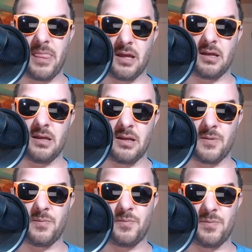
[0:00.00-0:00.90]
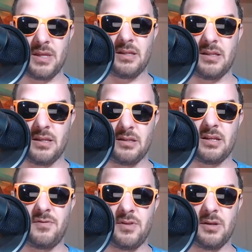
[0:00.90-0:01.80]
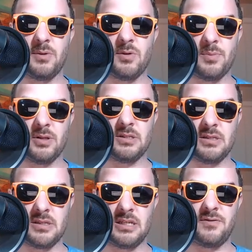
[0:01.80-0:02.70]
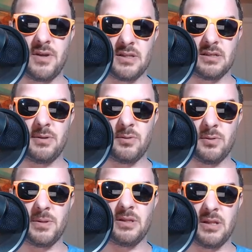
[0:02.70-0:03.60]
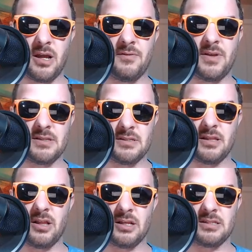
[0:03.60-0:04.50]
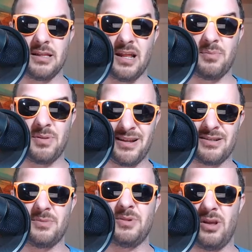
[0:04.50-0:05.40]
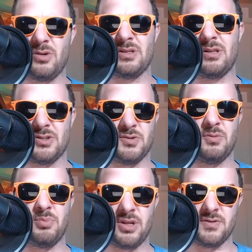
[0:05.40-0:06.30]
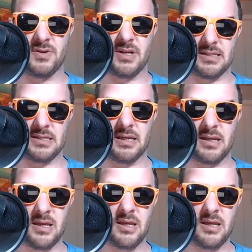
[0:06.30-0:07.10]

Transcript: They definitely going to be rebuilding the defense, going to be rebuilding the offense. They lost a lot of players. I mean, they also lost Drew Brees, for God's sake.